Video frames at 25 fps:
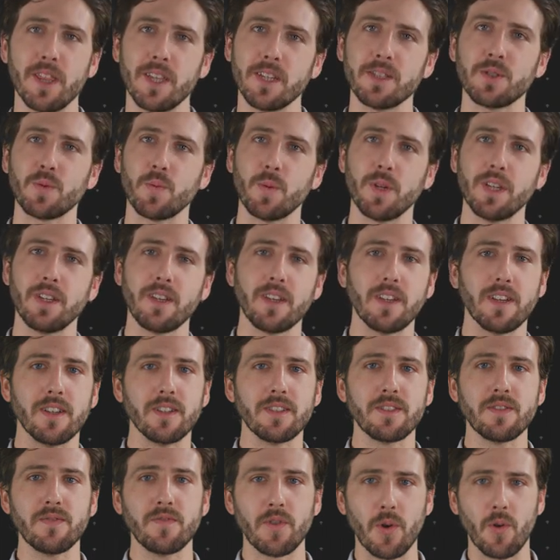this week
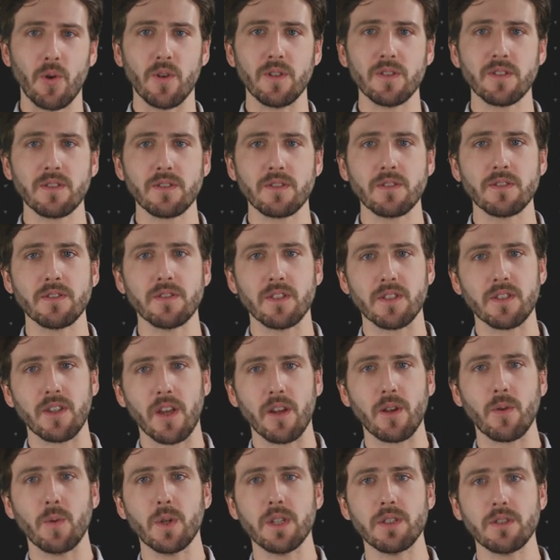is, of course, the
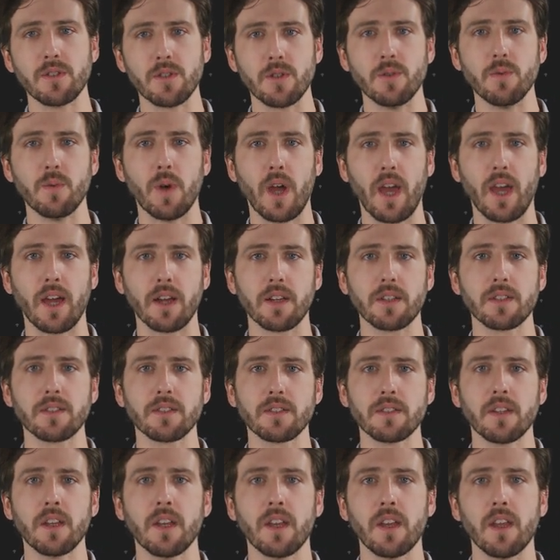SegWit
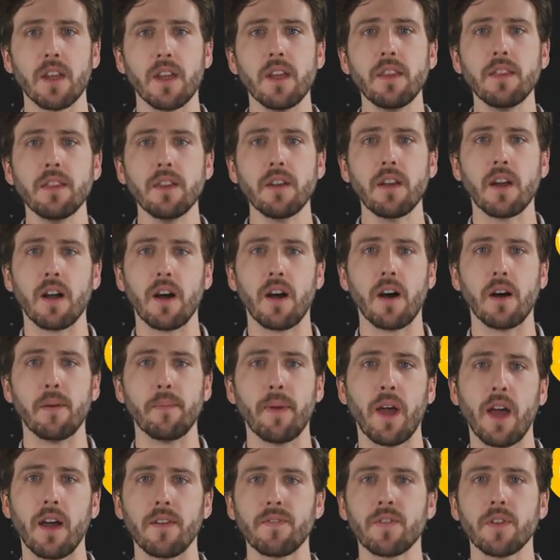2X. In the
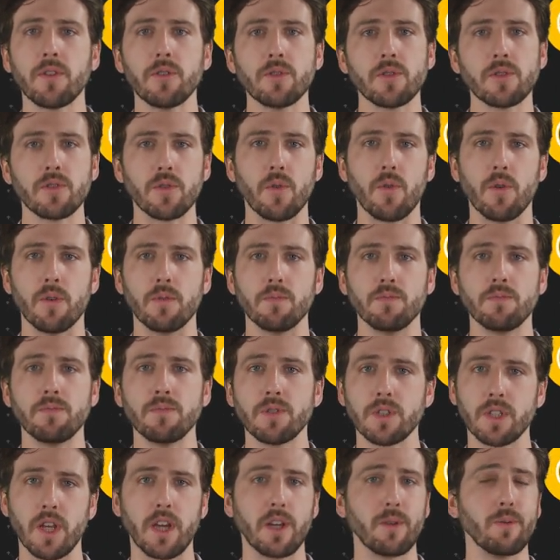calm after the storm,
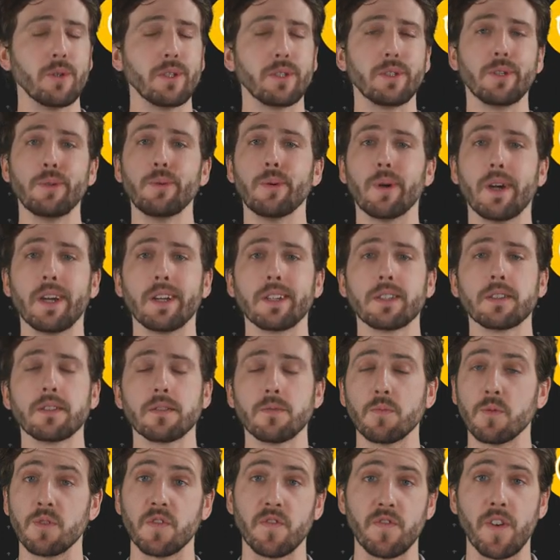SegWit
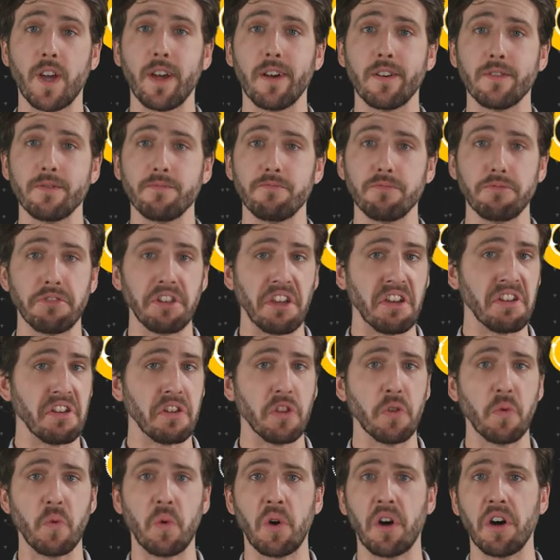2X was found dead
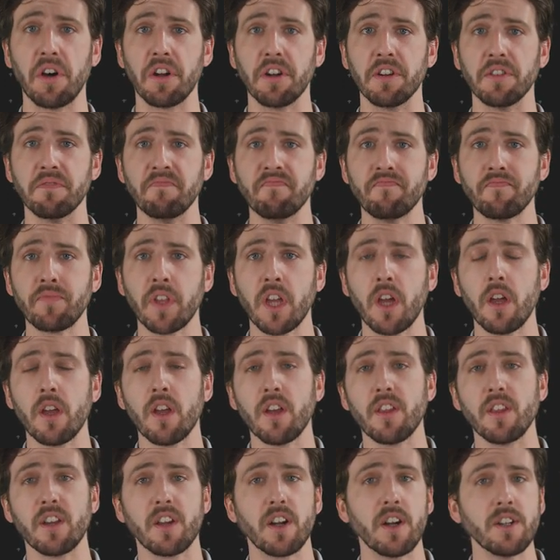in the water.
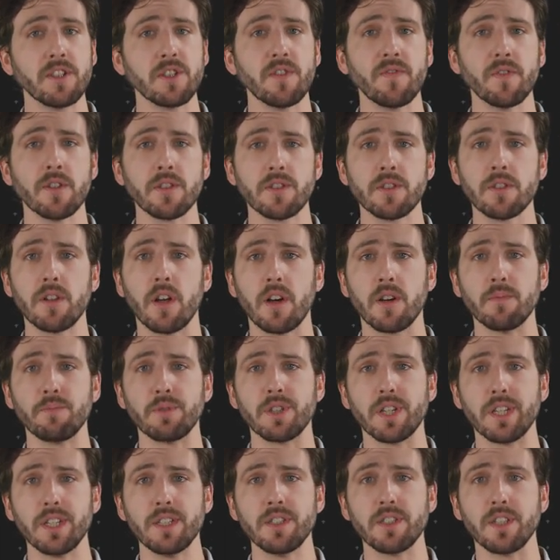The controversial
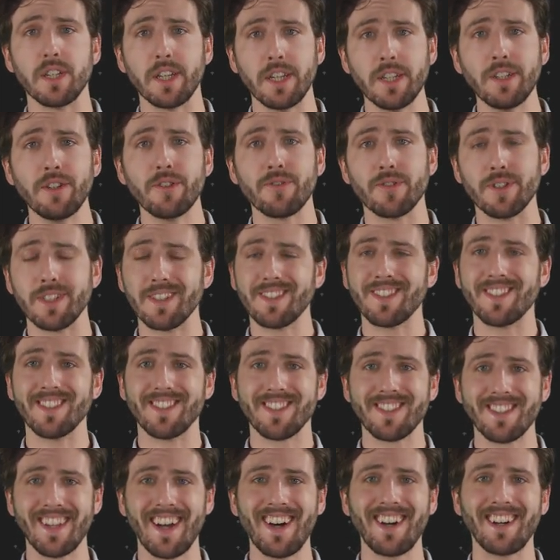update to increase the
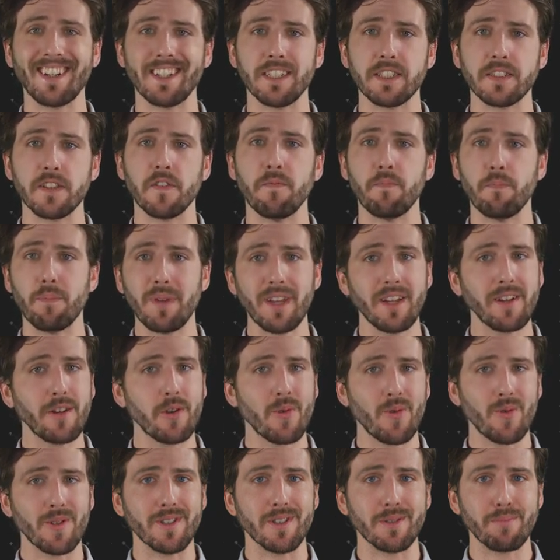size of
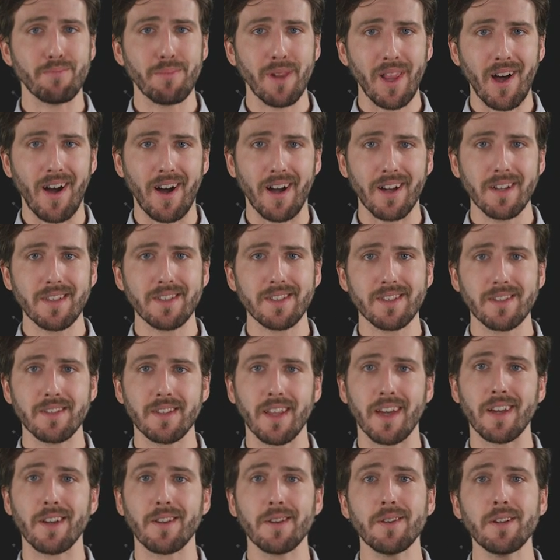Bitcoin's blocks
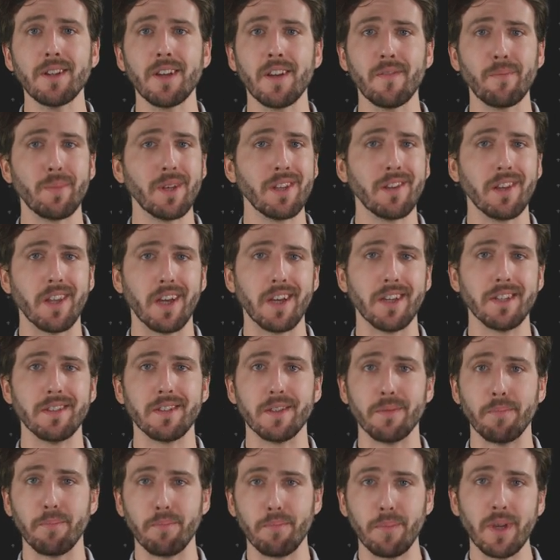that could have been led
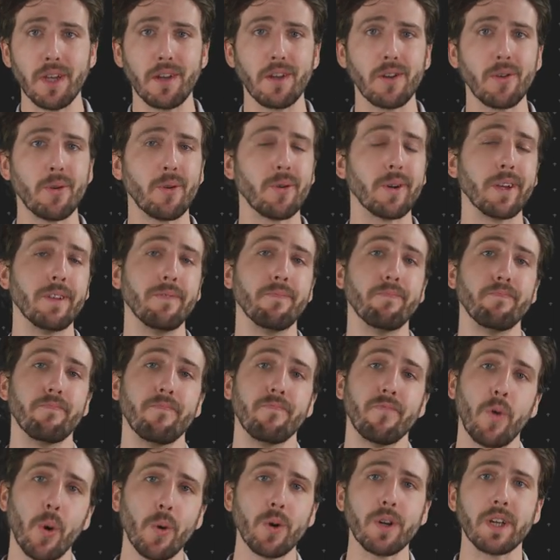to Bitcoin
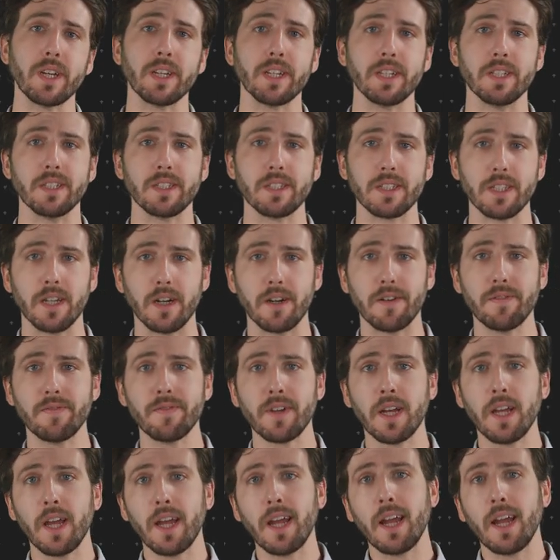forking itself
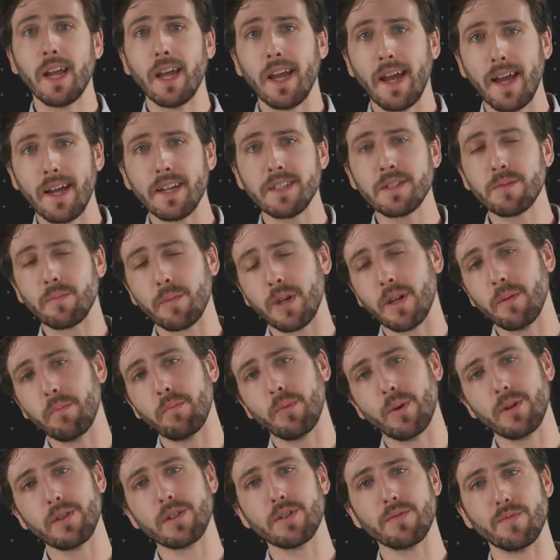has been
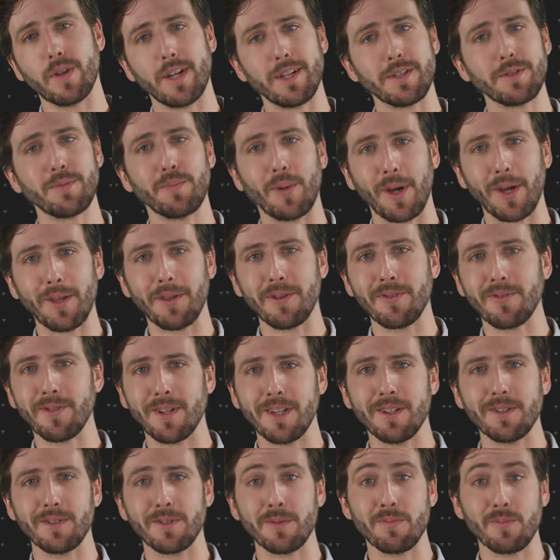put to rest by the
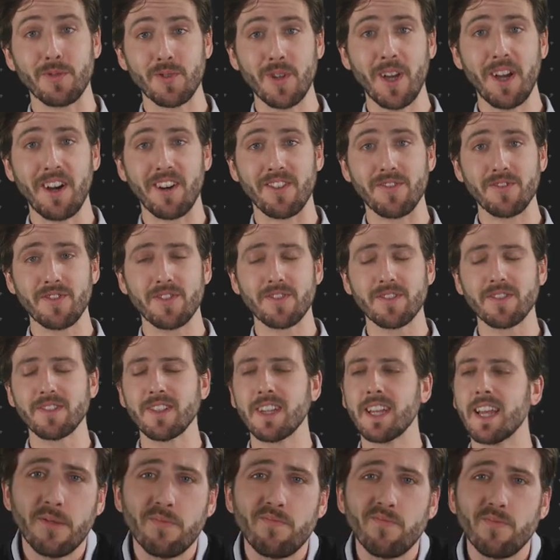creators themselves.
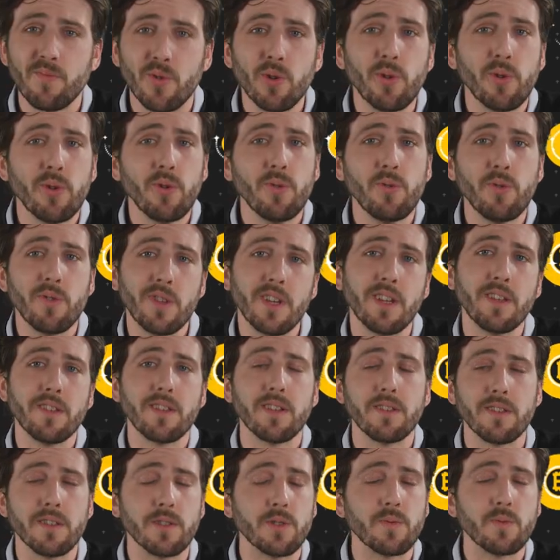Do you think
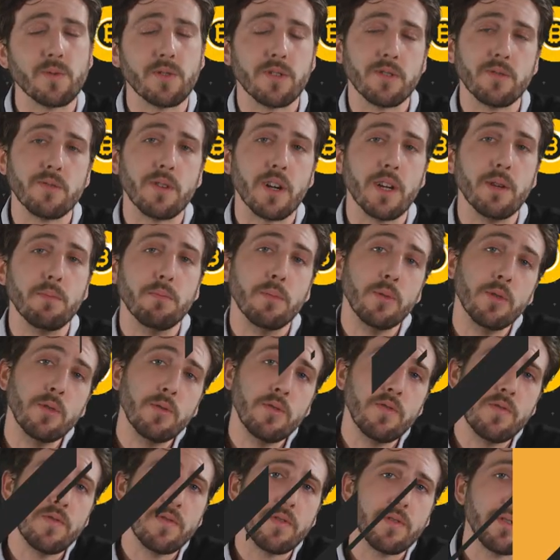that this was the right
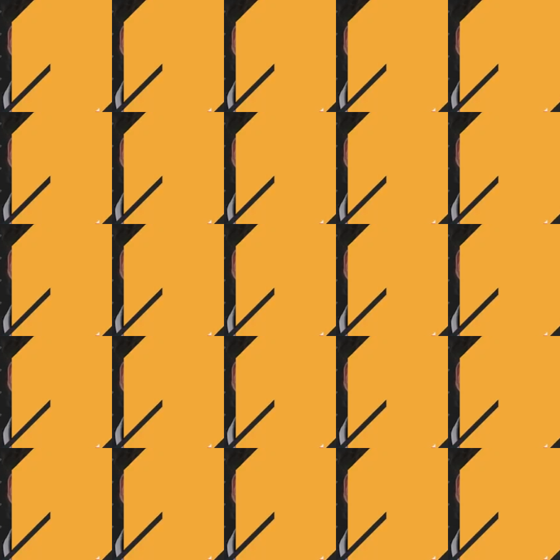move?